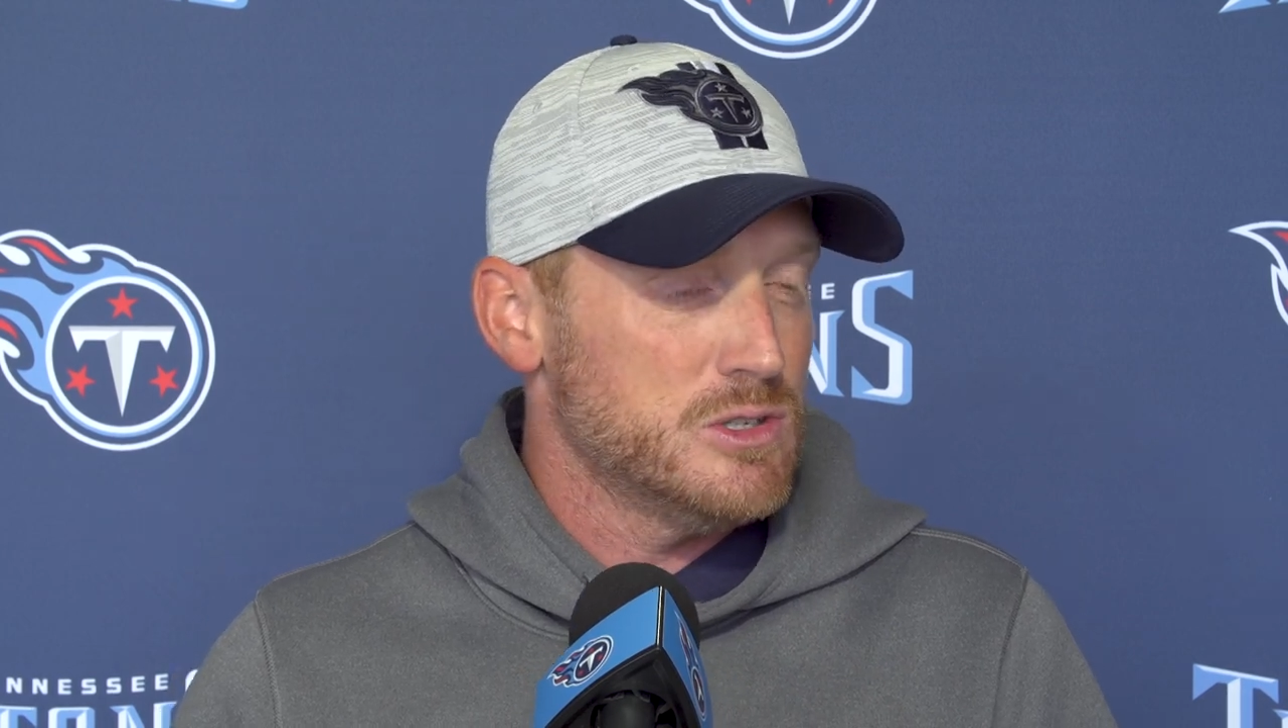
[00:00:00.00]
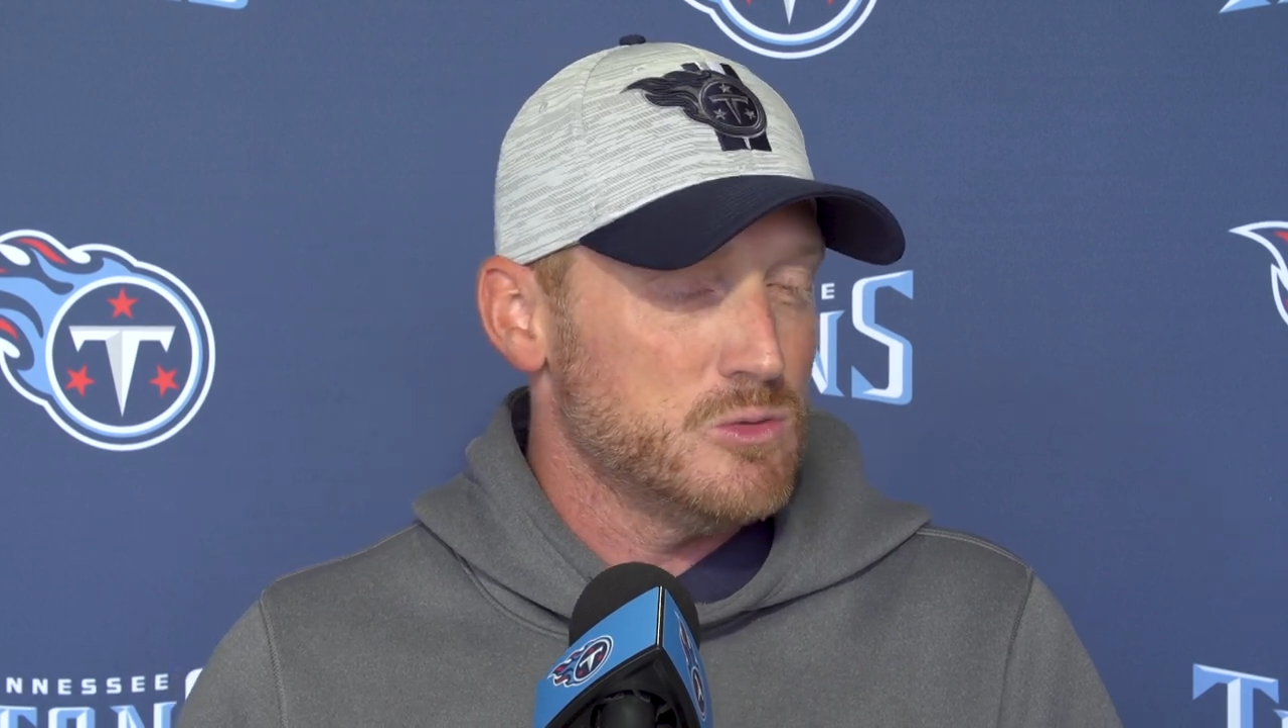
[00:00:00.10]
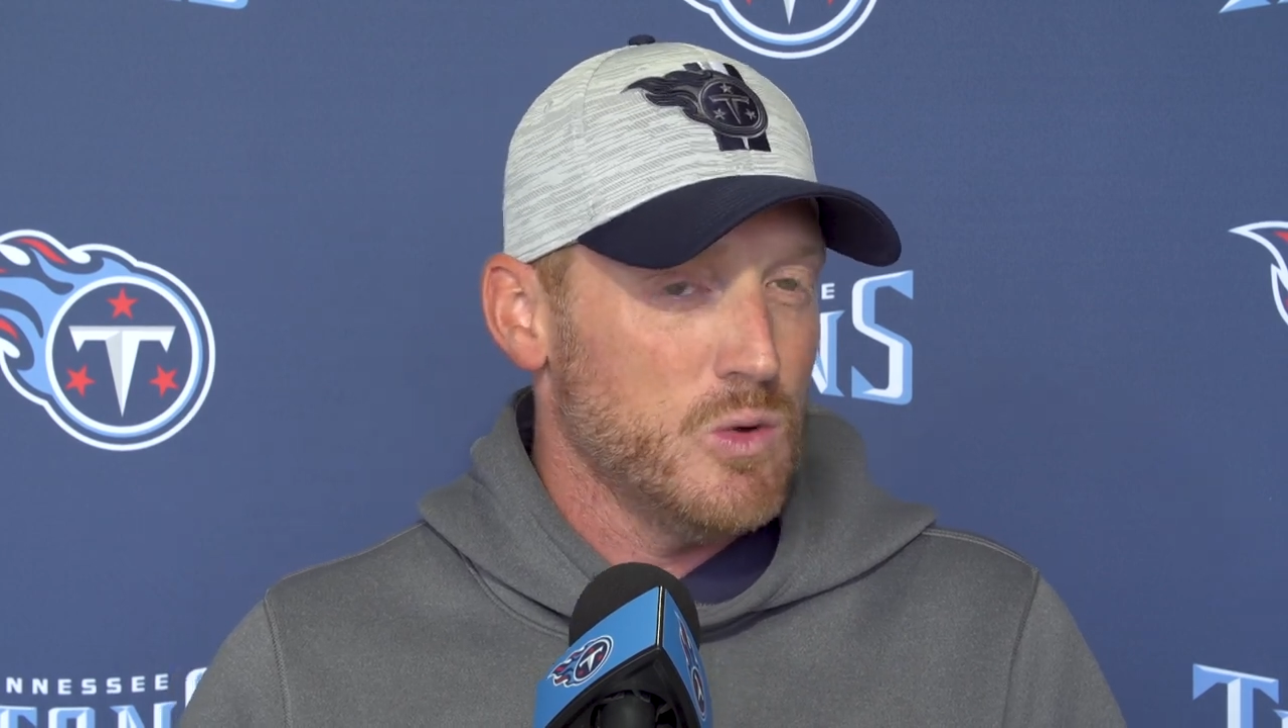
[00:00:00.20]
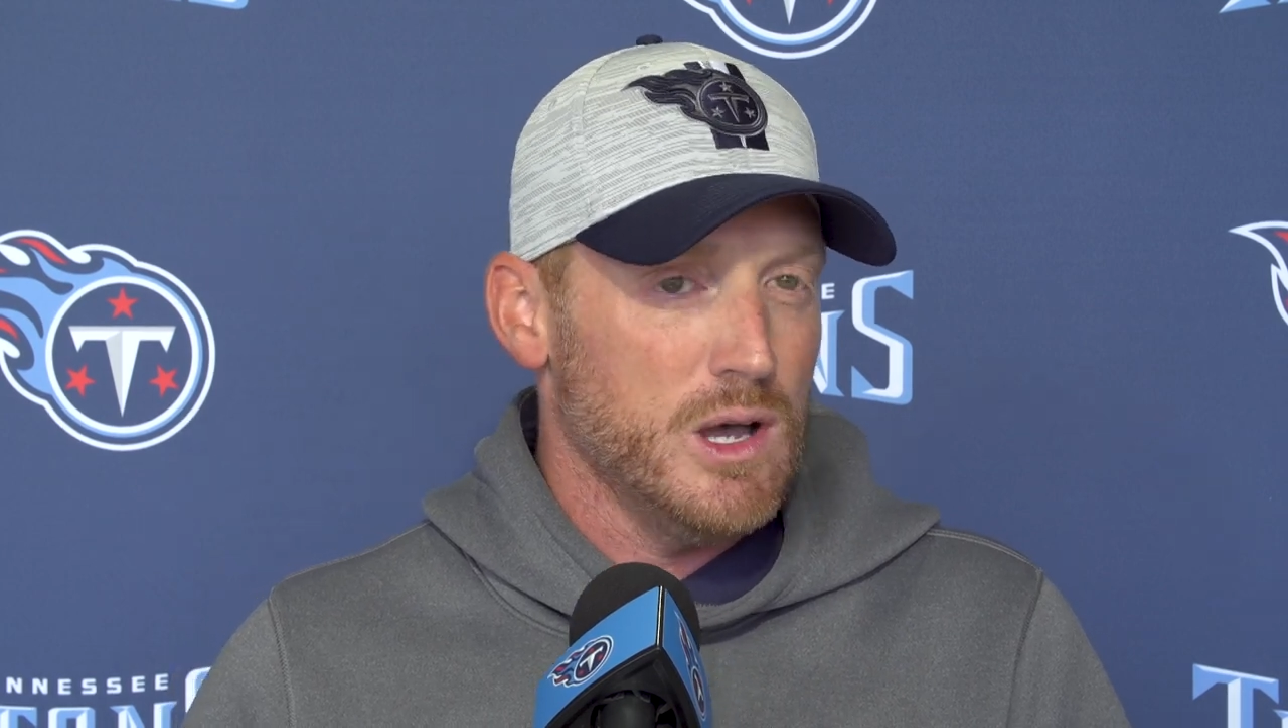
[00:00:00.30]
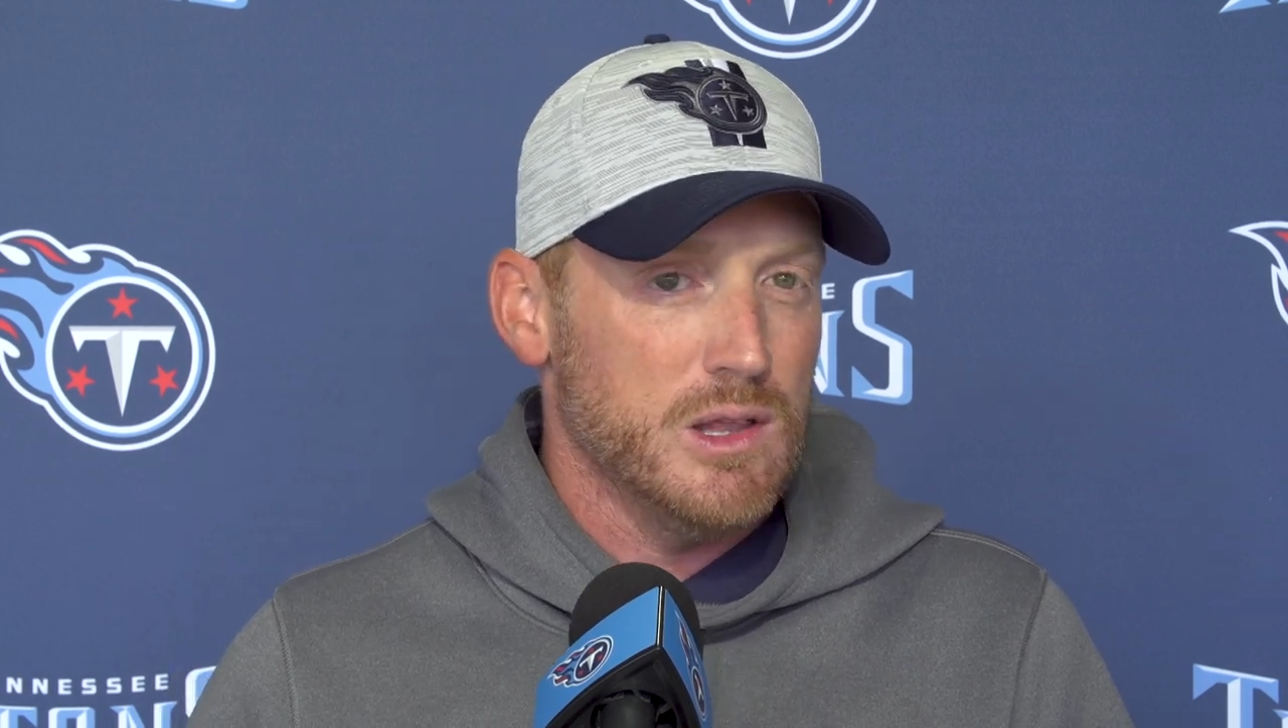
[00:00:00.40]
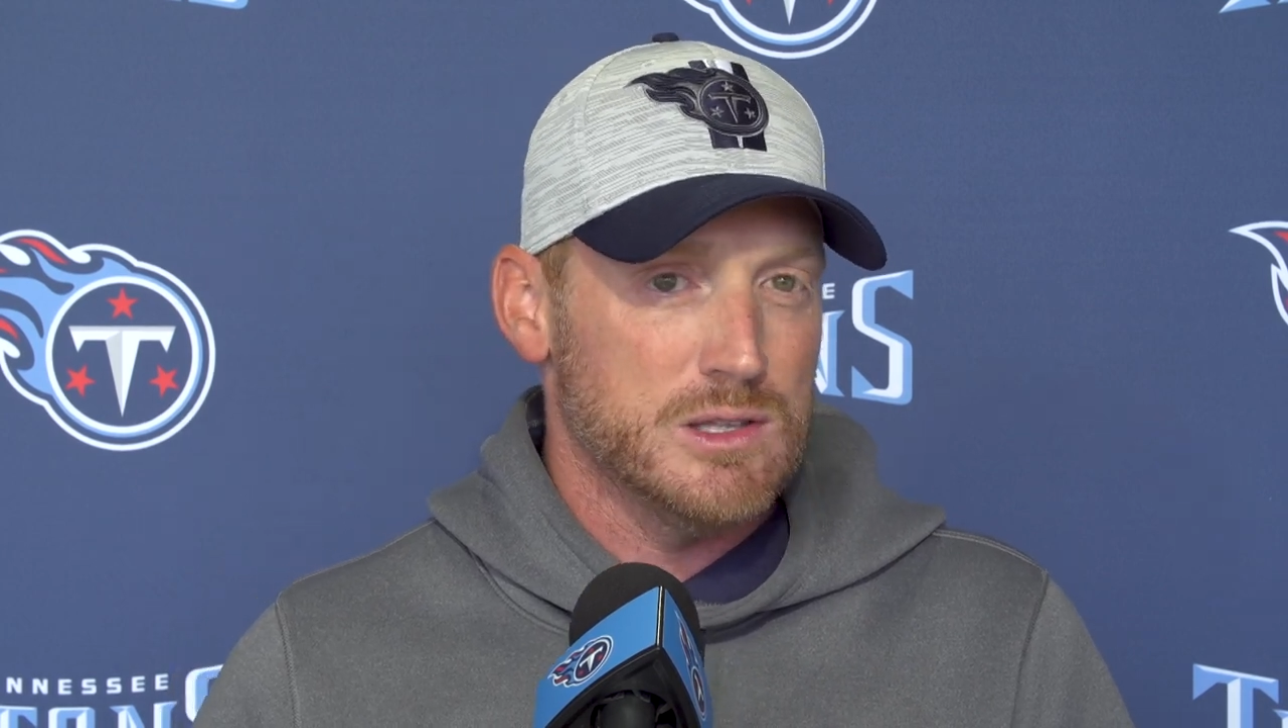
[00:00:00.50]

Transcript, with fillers: as well.